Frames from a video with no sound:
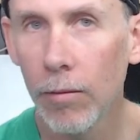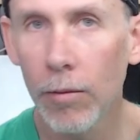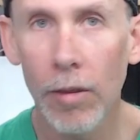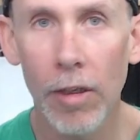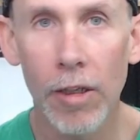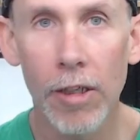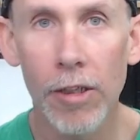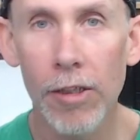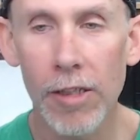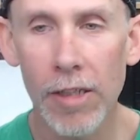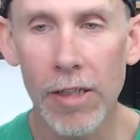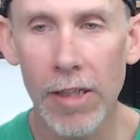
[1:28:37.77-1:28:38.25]

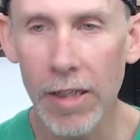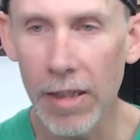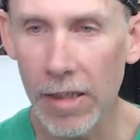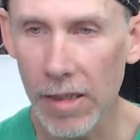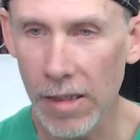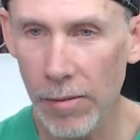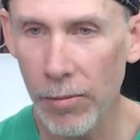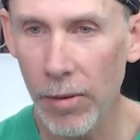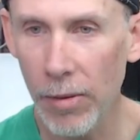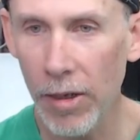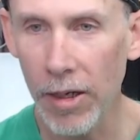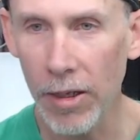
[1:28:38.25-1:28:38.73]
we're gonna just get a
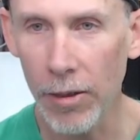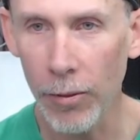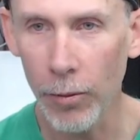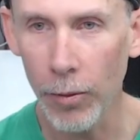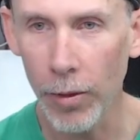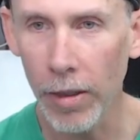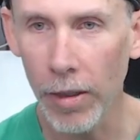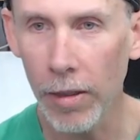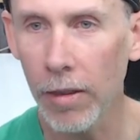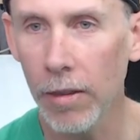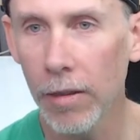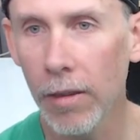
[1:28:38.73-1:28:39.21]
spinny
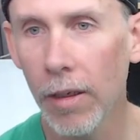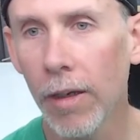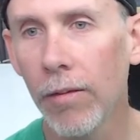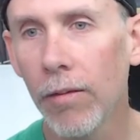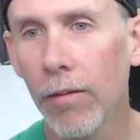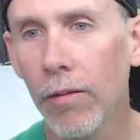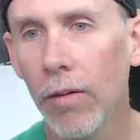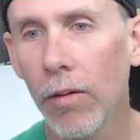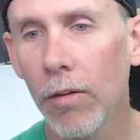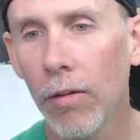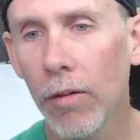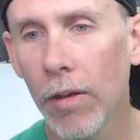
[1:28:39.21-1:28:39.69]
wheel and have
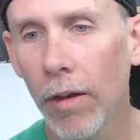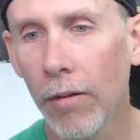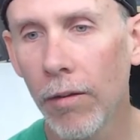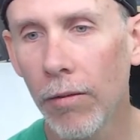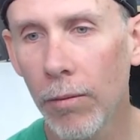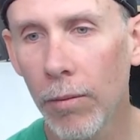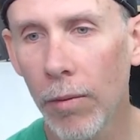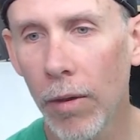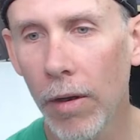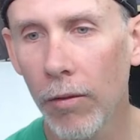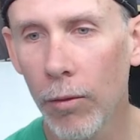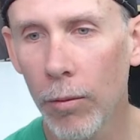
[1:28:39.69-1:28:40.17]

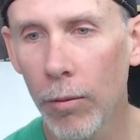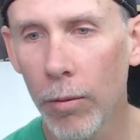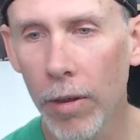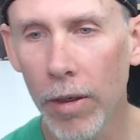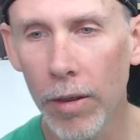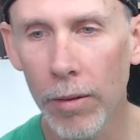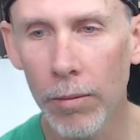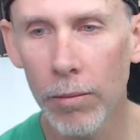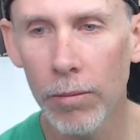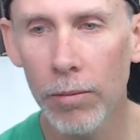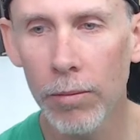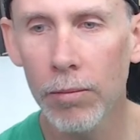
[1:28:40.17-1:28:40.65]

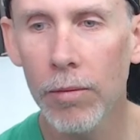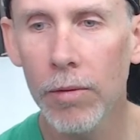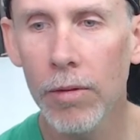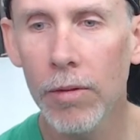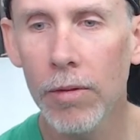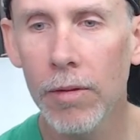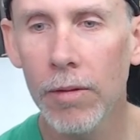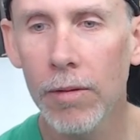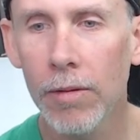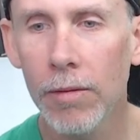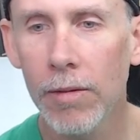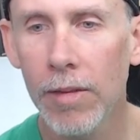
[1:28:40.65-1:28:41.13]
everybody
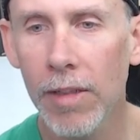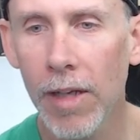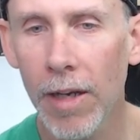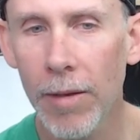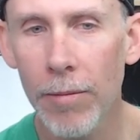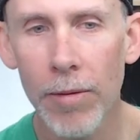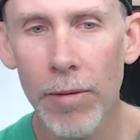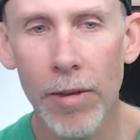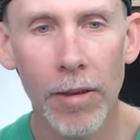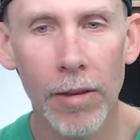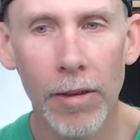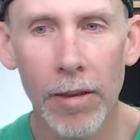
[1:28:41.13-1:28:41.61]

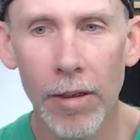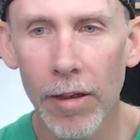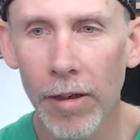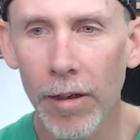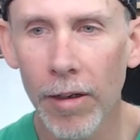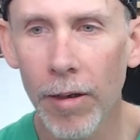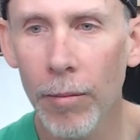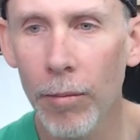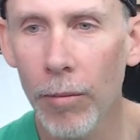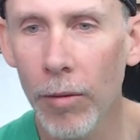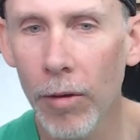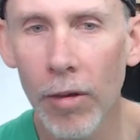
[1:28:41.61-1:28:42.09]
type in a, a
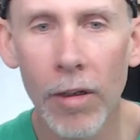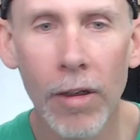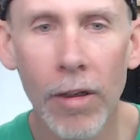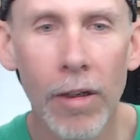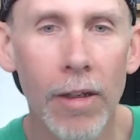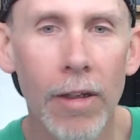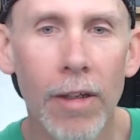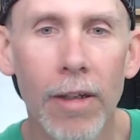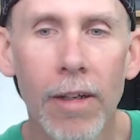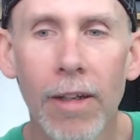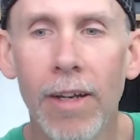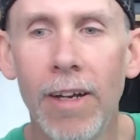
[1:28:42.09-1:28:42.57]
number
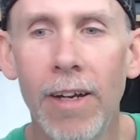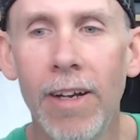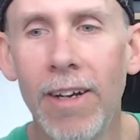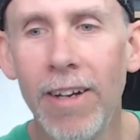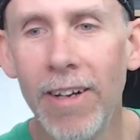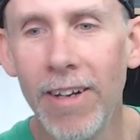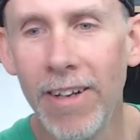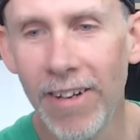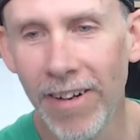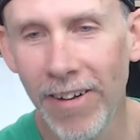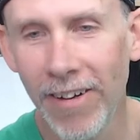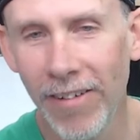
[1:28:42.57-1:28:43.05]

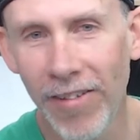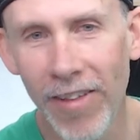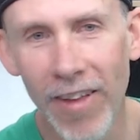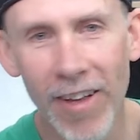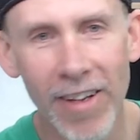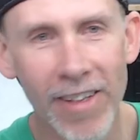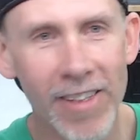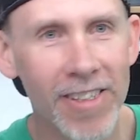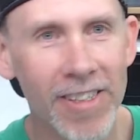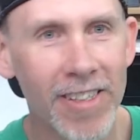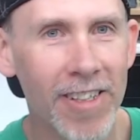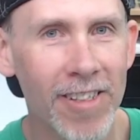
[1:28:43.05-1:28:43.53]
if
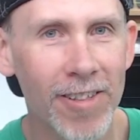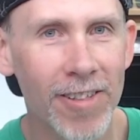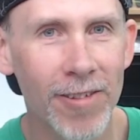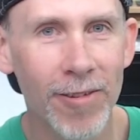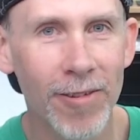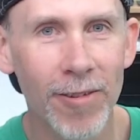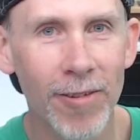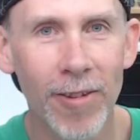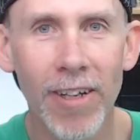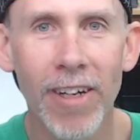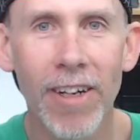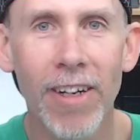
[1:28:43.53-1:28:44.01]
this doesn't
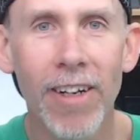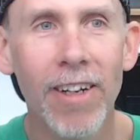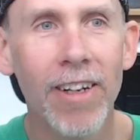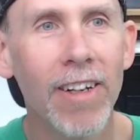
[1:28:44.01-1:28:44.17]
work.